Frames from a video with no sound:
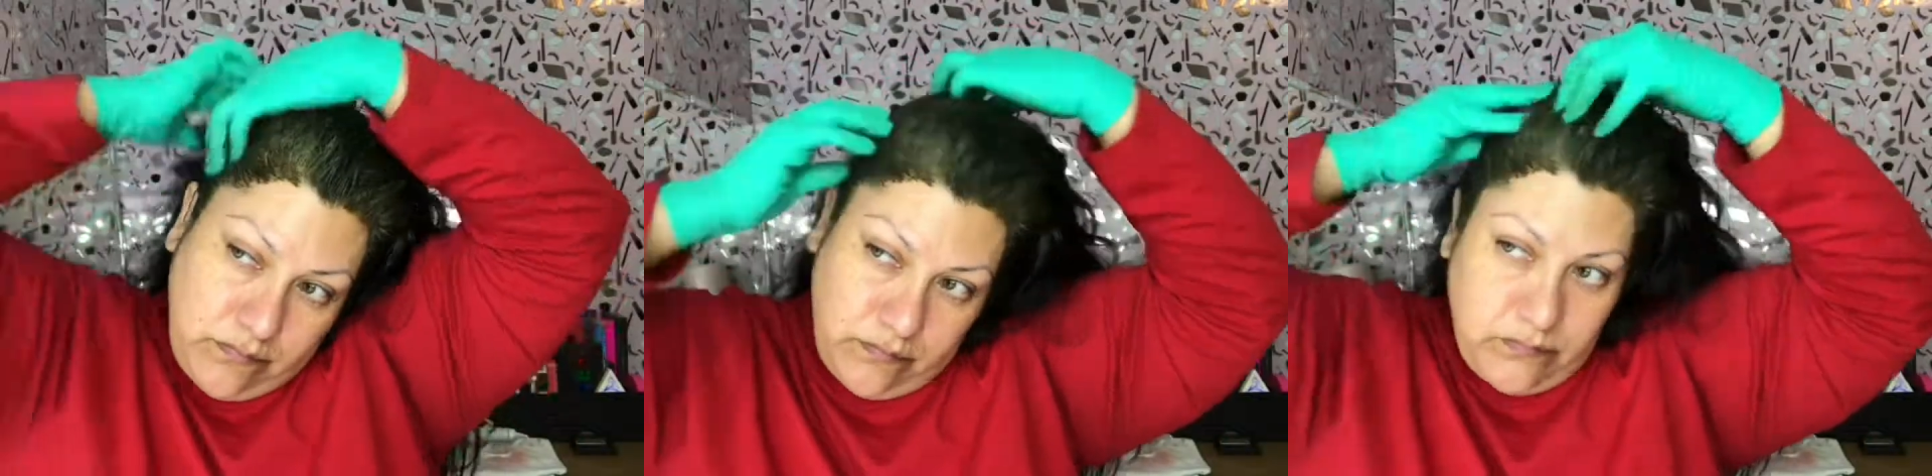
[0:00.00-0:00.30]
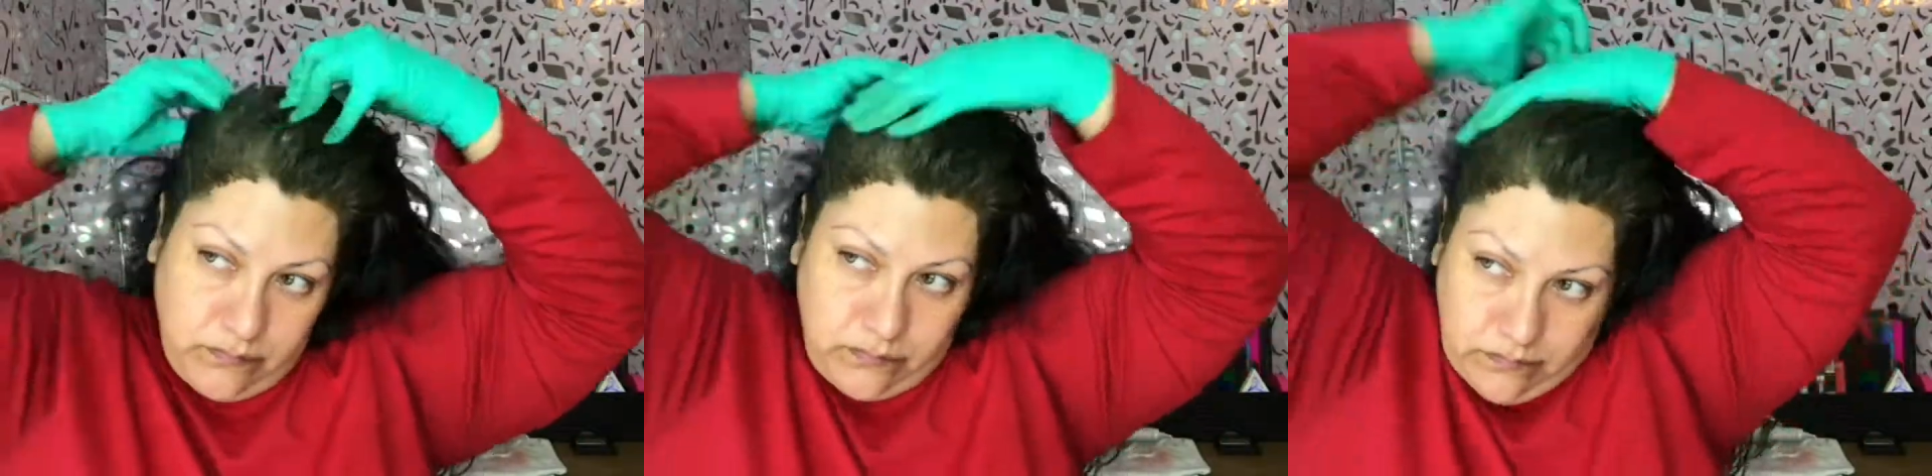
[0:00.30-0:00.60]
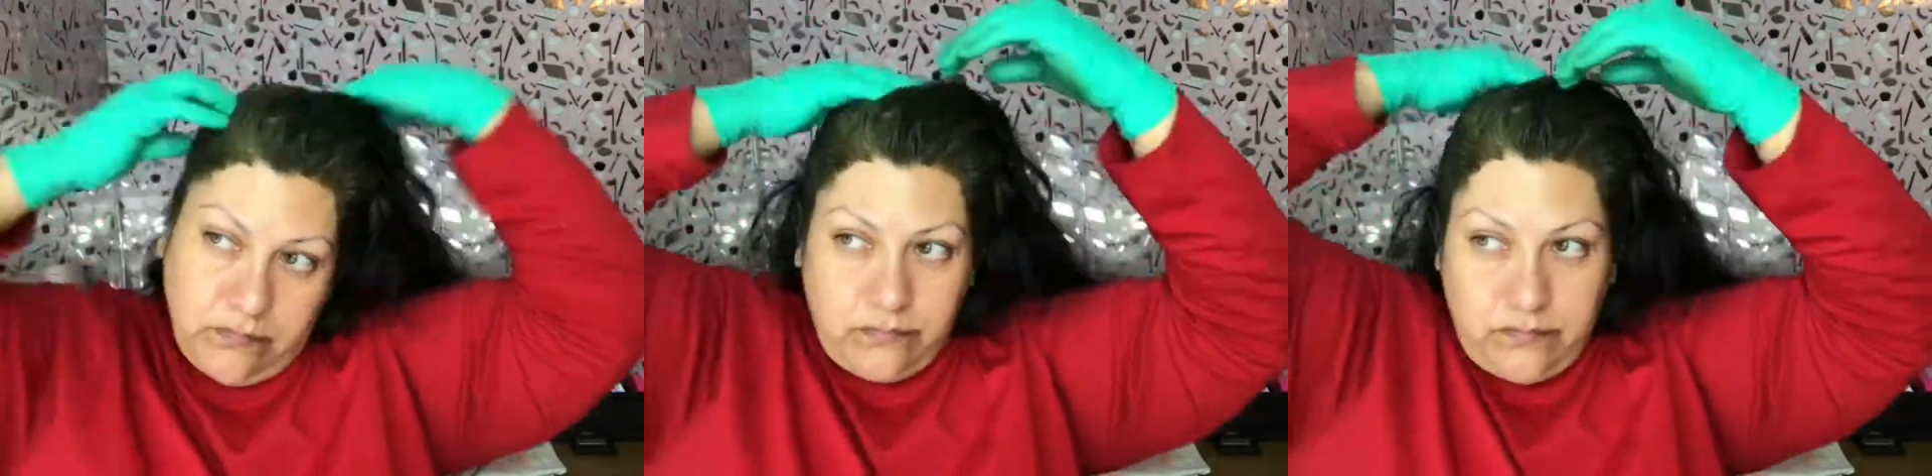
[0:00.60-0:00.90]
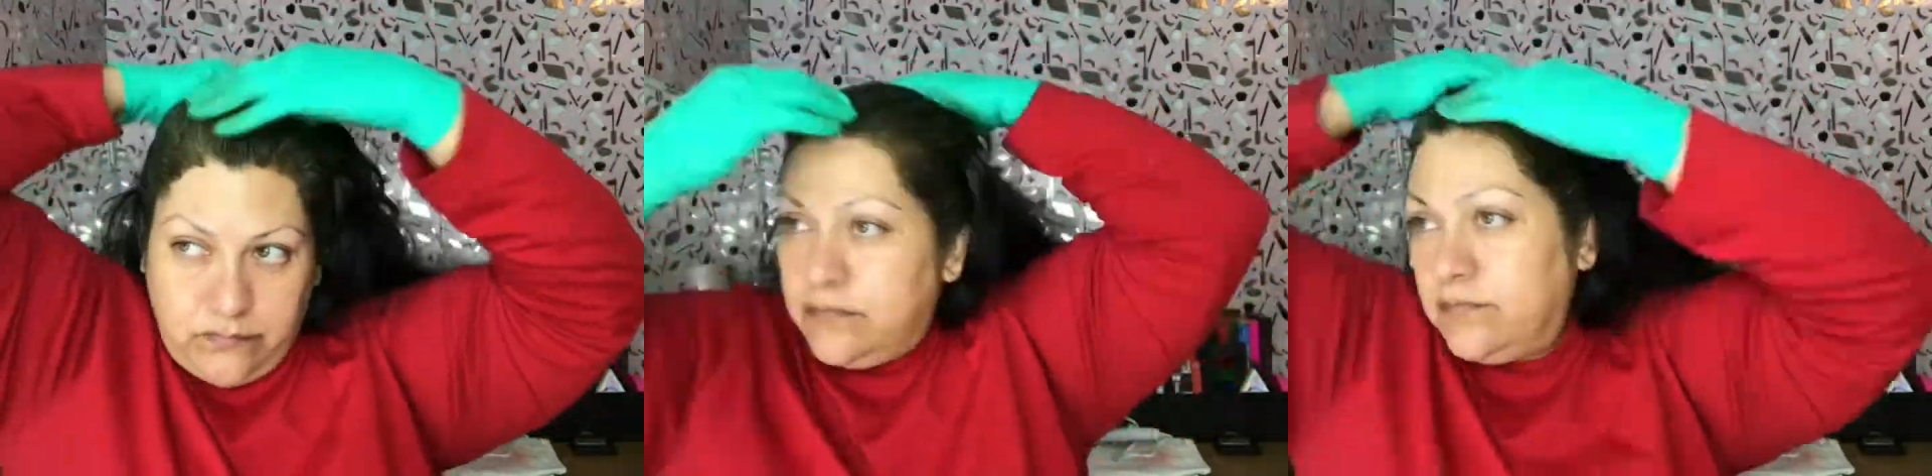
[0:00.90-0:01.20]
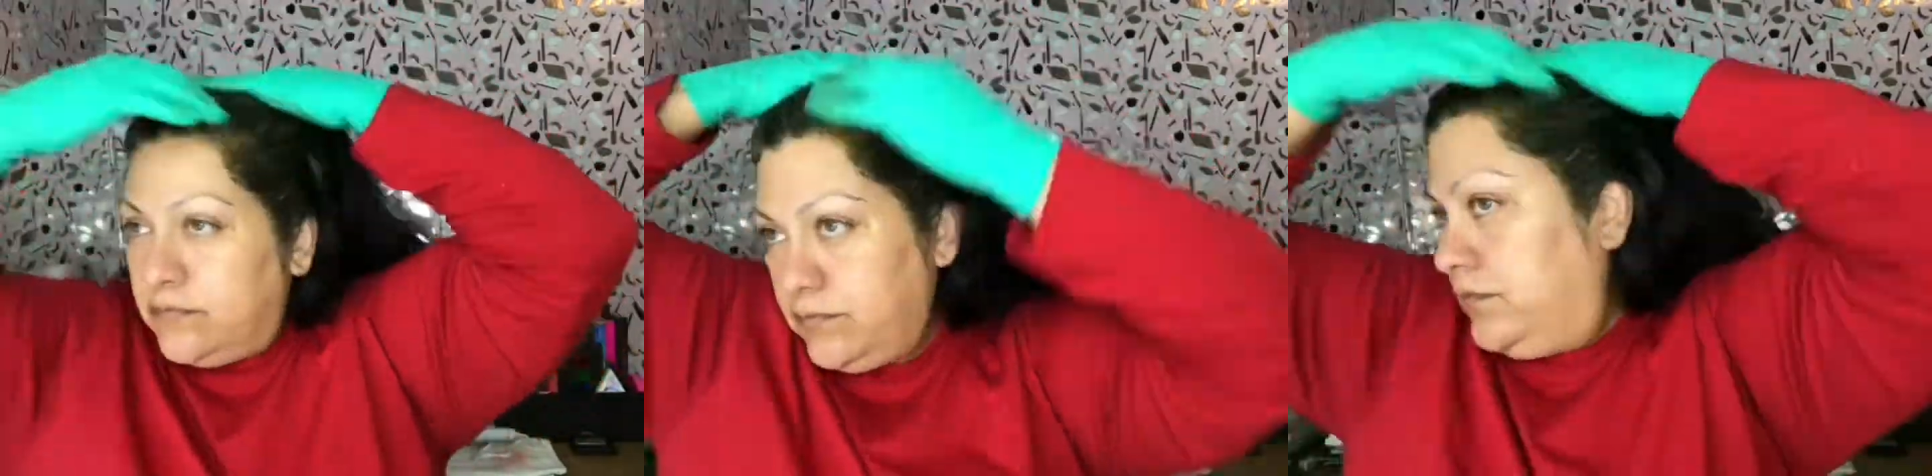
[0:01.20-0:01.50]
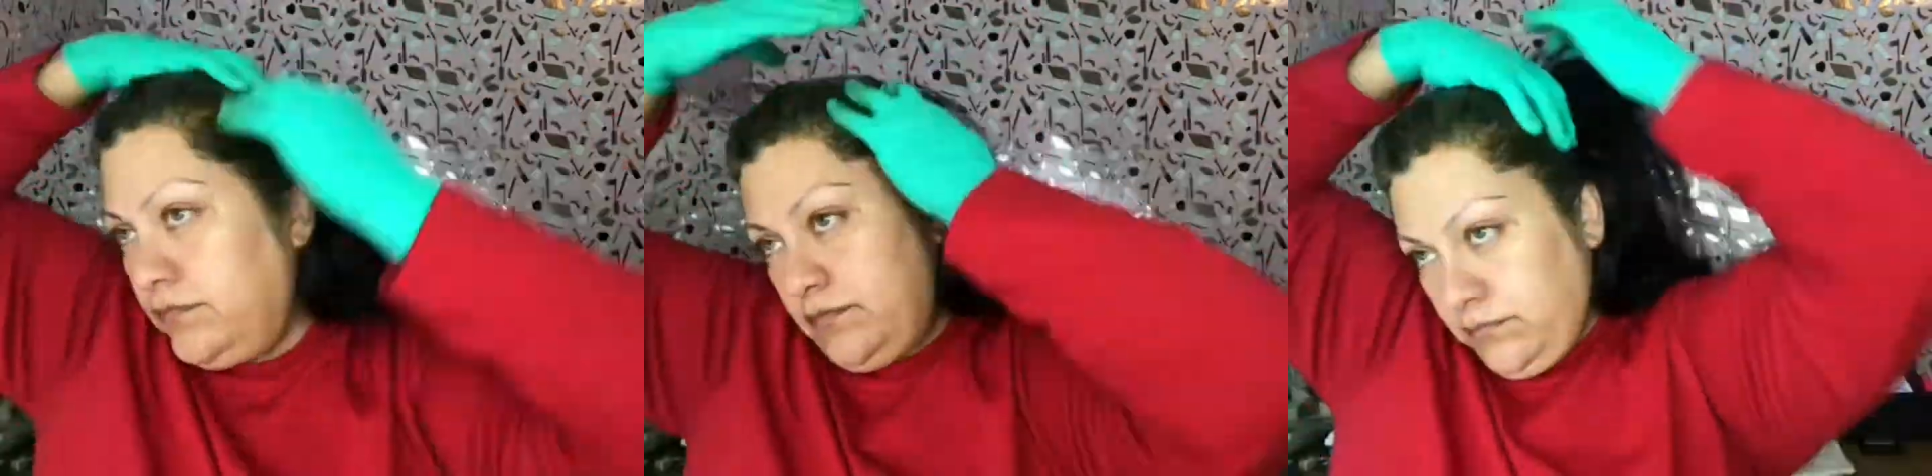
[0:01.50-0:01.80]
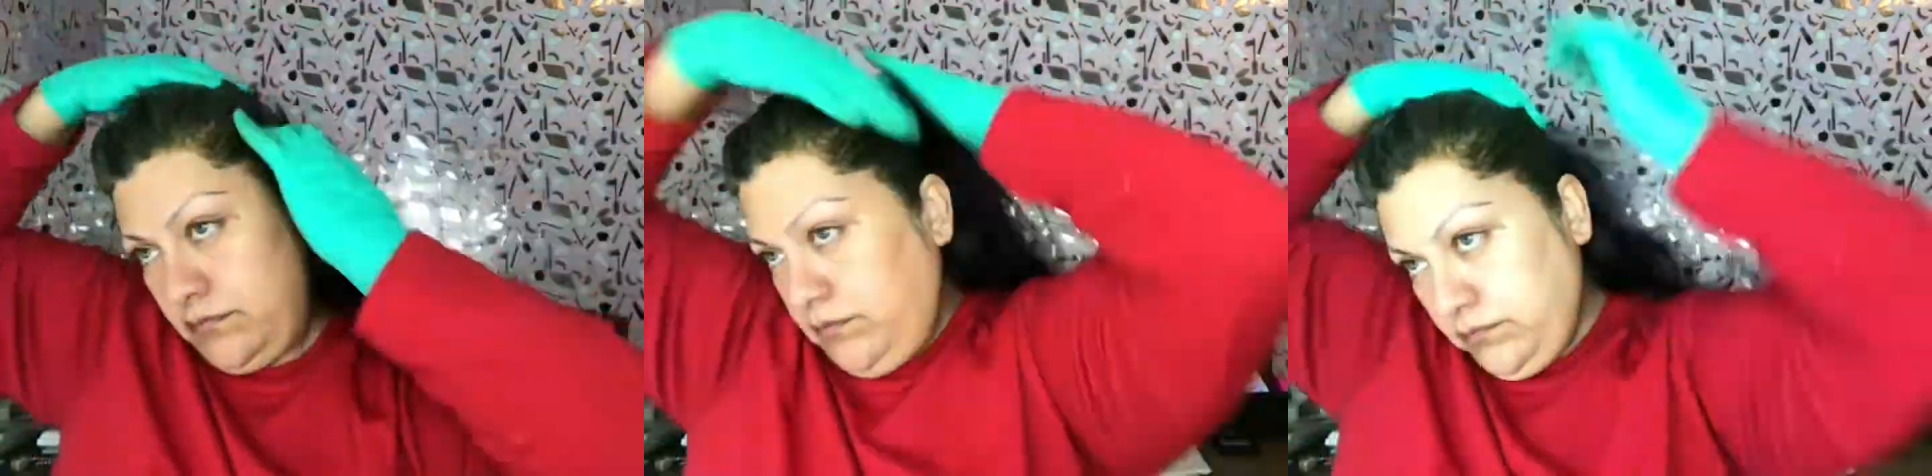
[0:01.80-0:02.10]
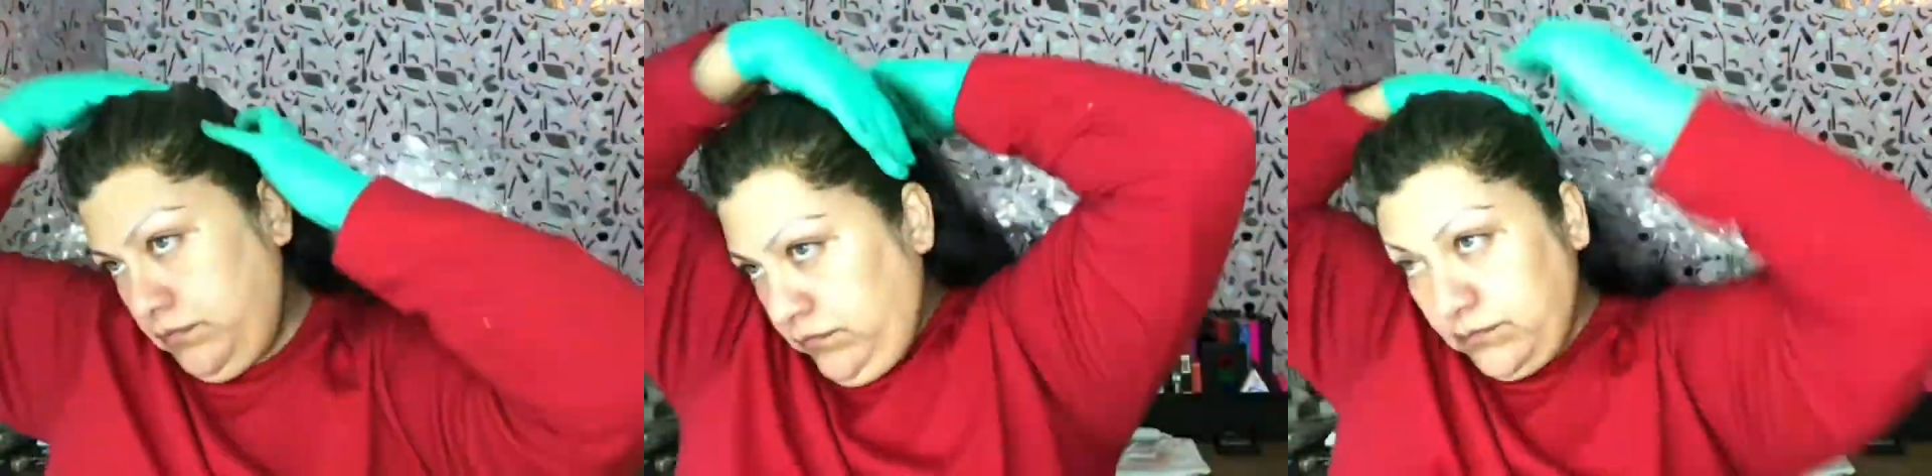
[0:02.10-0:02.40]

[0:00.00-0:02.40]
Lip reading: and tie it up. And